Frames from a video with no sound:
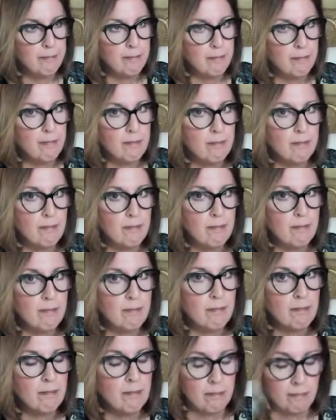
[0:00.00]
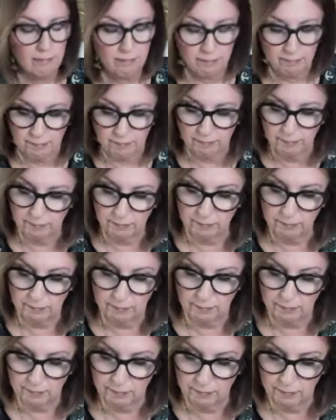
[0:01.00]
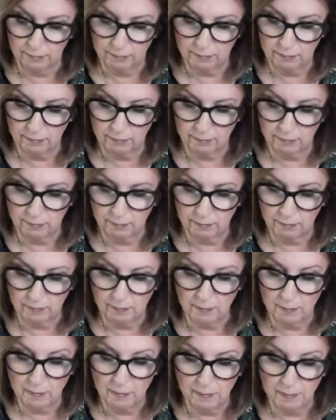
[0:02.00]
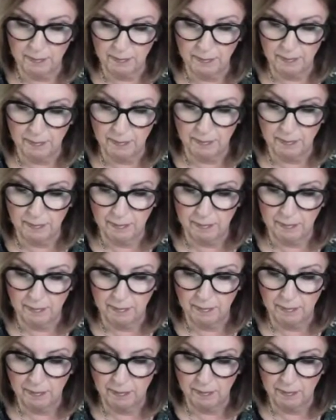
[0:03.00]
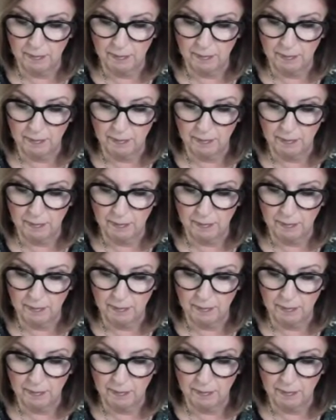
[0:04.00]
(no one is talking)